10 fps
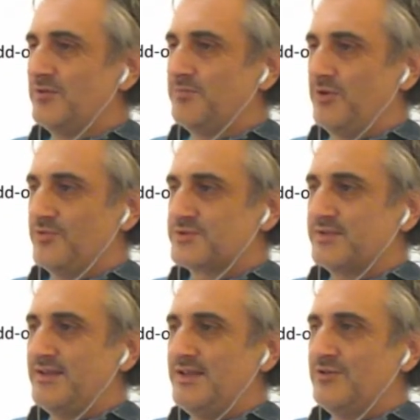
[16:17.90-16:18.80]

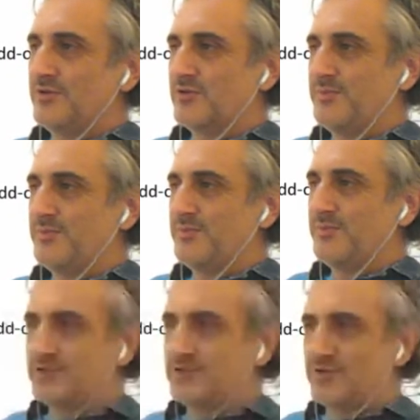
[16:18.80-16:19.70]
decomposed into a
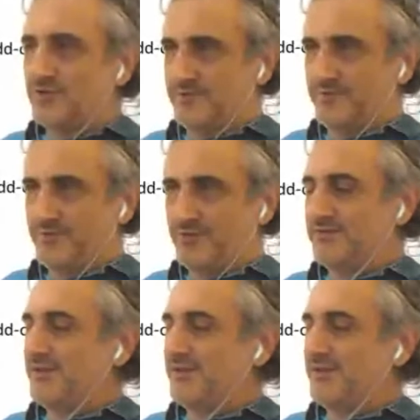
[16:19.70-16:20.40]
combination of these three.